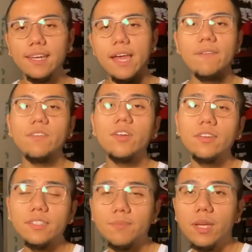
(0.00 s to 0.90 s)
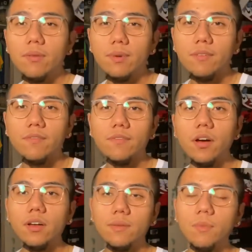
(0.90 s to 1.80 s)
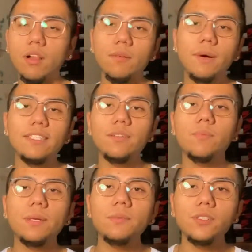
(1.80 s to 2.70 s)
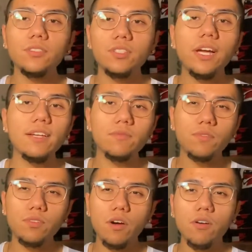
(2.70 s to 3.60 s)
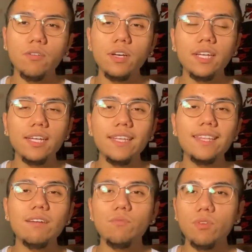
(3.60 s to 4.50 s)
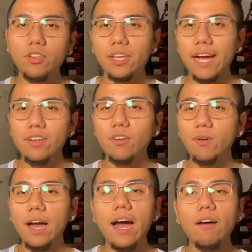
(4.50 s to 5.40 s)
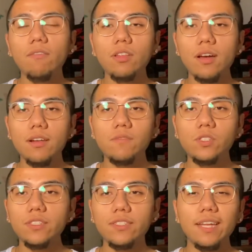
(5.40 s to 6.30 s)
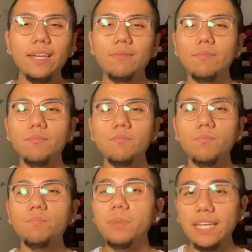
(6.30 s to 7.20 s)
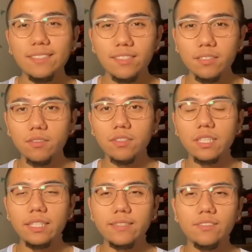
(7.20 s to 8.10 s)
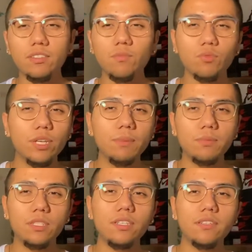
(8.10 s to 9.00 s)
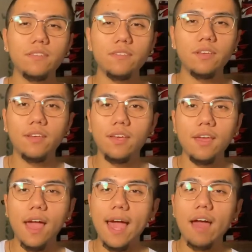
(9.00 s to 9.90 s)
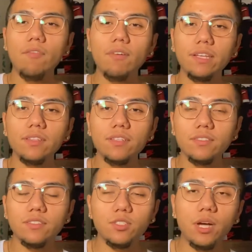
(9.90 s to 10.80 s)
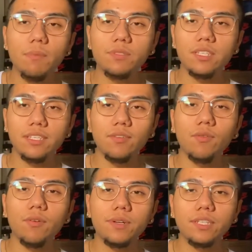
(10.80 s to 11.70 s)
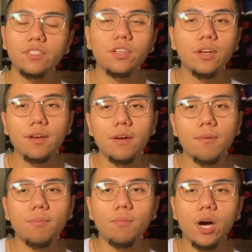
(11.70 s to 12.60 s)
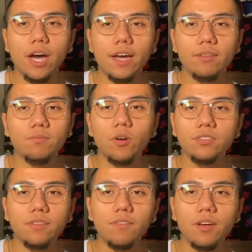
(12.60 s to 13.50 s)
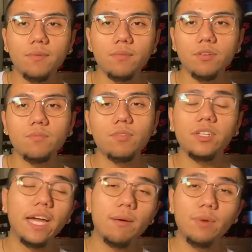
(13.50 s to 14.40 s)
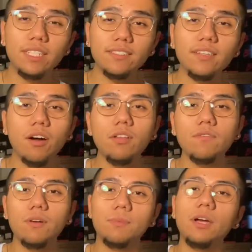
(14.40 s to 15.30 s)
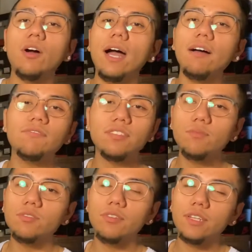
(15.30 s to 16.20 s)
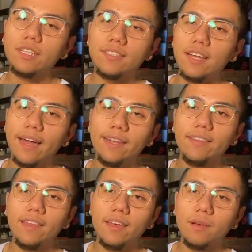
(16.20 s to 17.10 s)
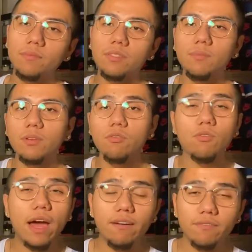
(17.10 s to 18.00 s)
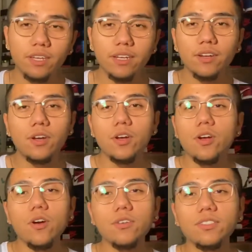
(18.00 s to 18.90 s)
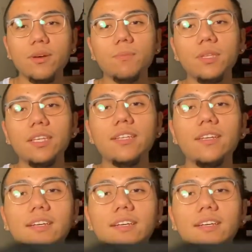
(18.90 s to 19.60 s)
if you notice me with all of my Supreme shirts, you guys will know that really I don't have a lot of just like basic looking Supreme tees. I have like the shop tee and the orange, but most of them are pretty, yeah, basically all of them, they all have some sort of design on them, some little graphic or something